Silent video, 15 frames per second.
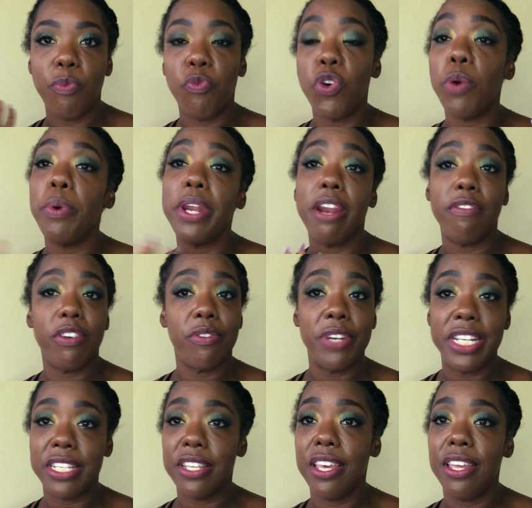for whatever
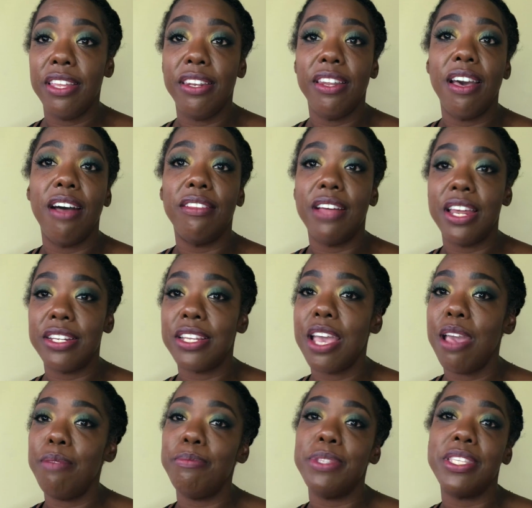reason. A lot of
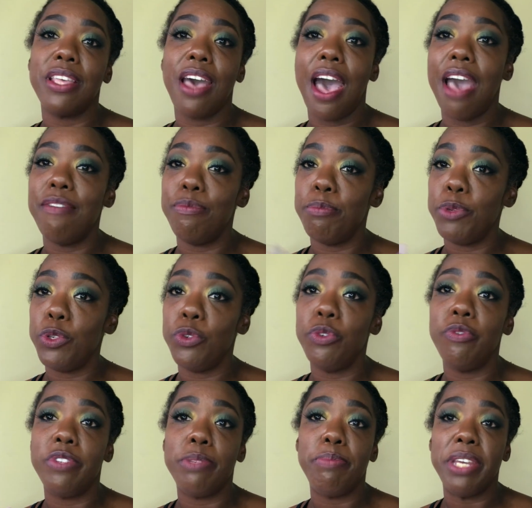times I've
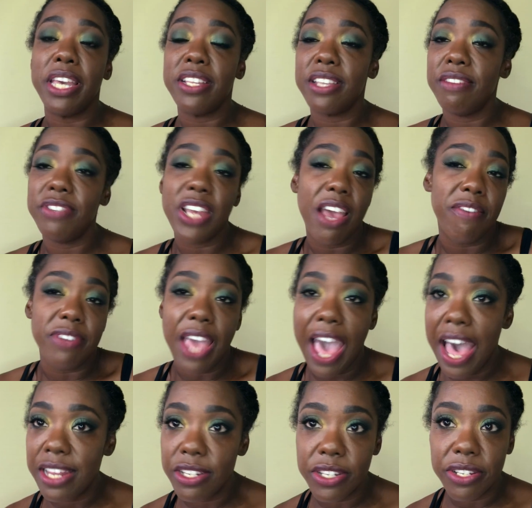moved because I've
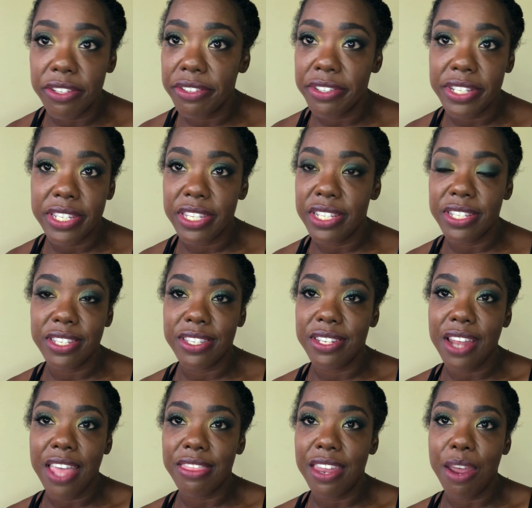had to. It's
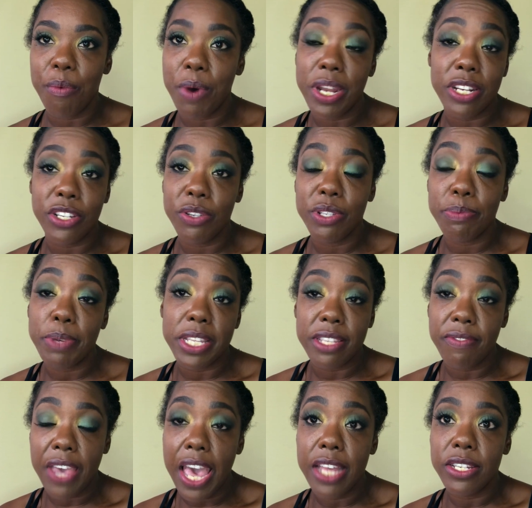not that I wanted to, it's because
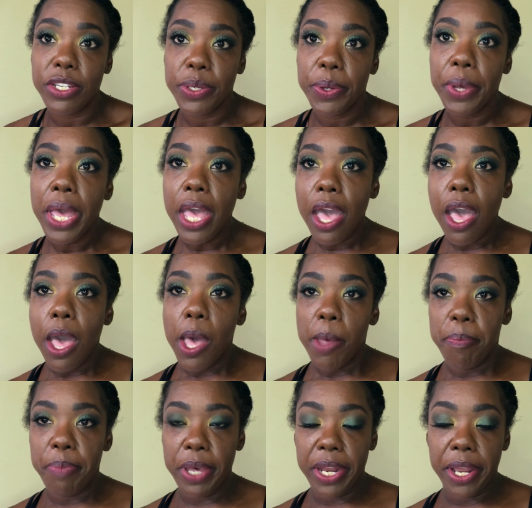I've had to.
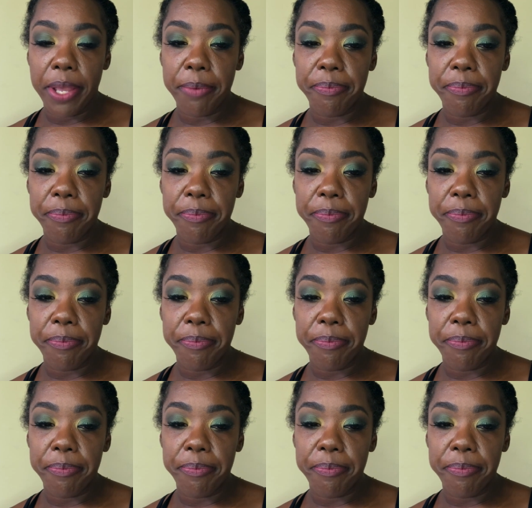But